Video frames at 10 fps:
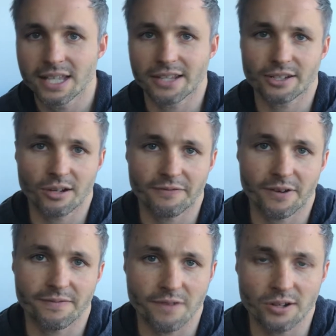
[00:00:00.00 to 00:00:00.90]
It's good
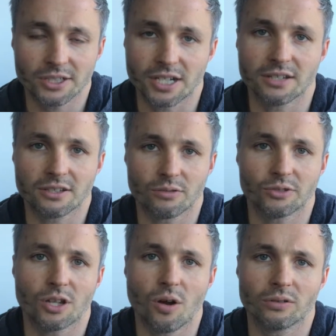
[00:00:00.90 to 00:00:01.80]
for function. So
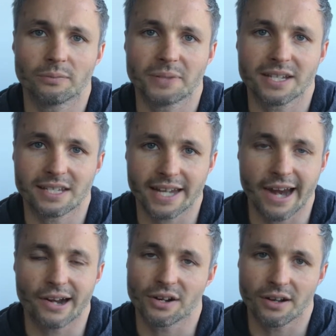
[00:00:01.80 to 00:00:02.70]
don't be
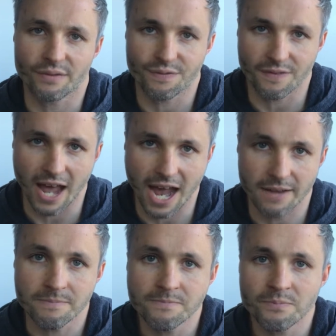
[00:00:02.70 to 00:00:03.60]
scared of
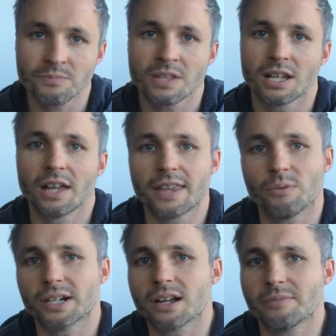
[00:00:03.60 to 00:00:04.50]
fat. And
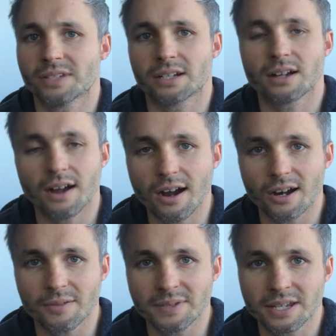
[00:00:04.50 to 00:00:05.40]
then when it comes to
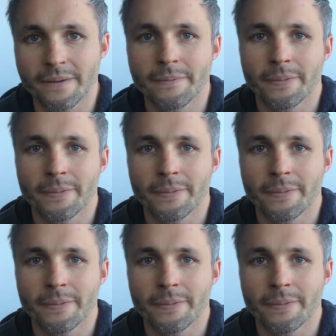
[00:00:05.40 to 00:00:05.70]
carbs,